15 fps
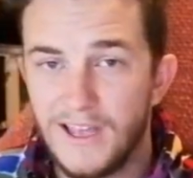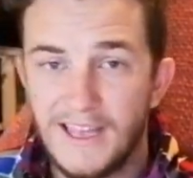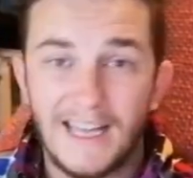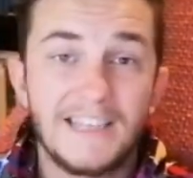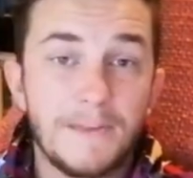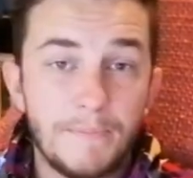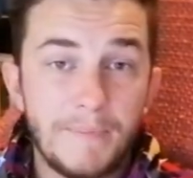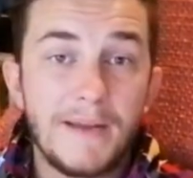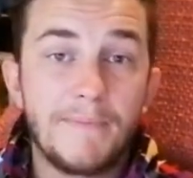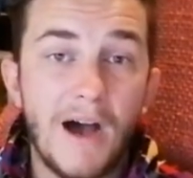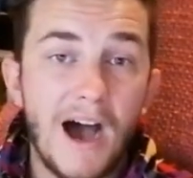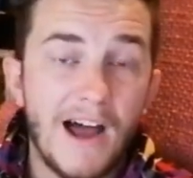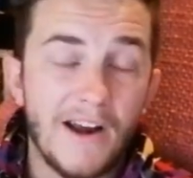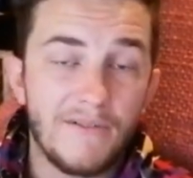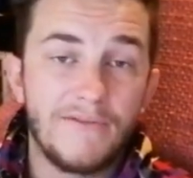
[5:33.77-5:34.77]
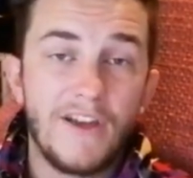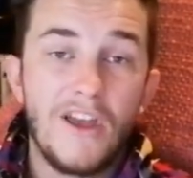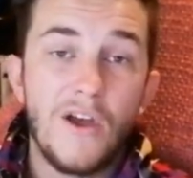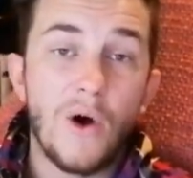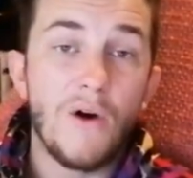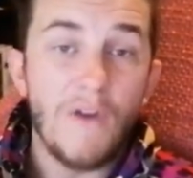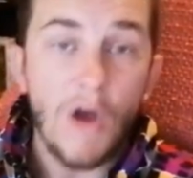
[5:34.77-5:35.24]
That's a big part of
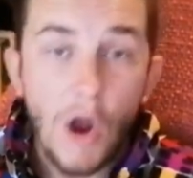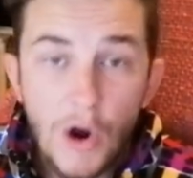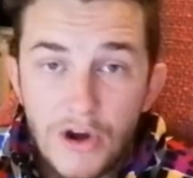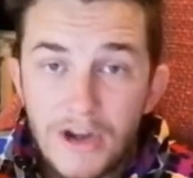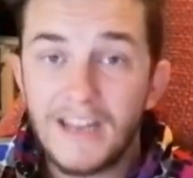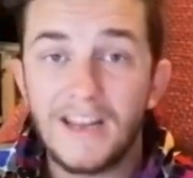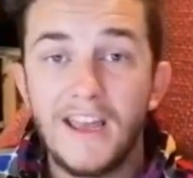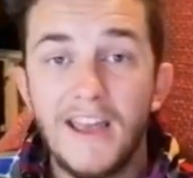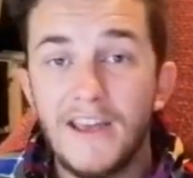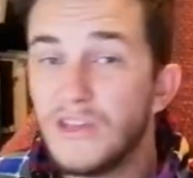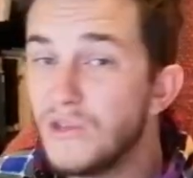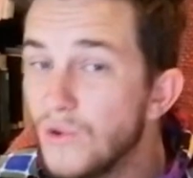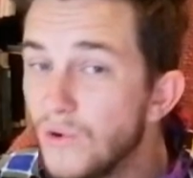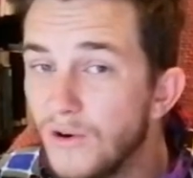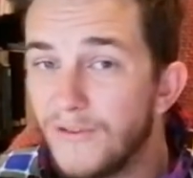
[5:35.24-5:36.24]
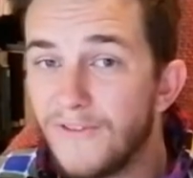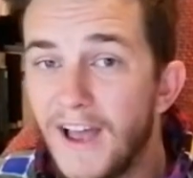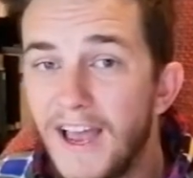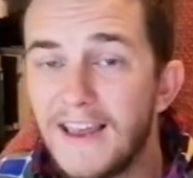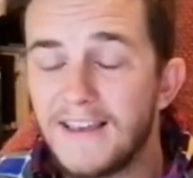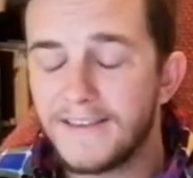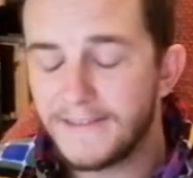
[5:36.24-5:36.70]
owning your
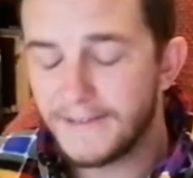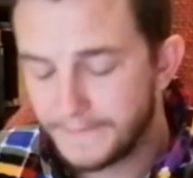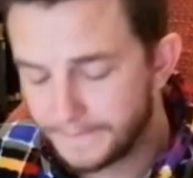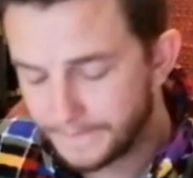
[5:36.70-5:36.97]
faith.